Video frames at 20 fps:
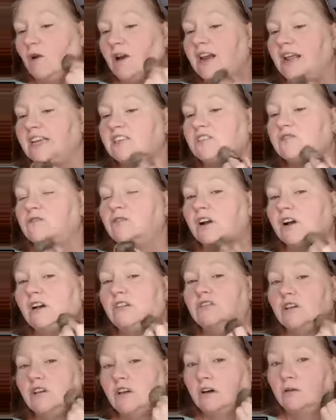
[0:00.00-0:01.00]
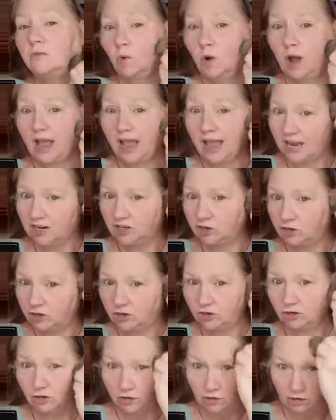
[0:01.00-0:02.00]
little goes a long way, as you
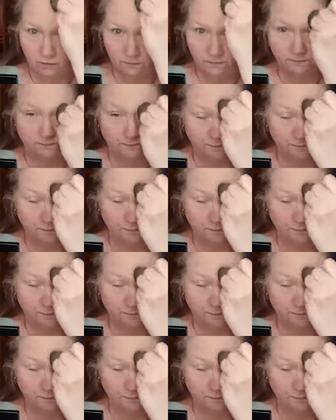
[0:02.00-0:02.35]
saw.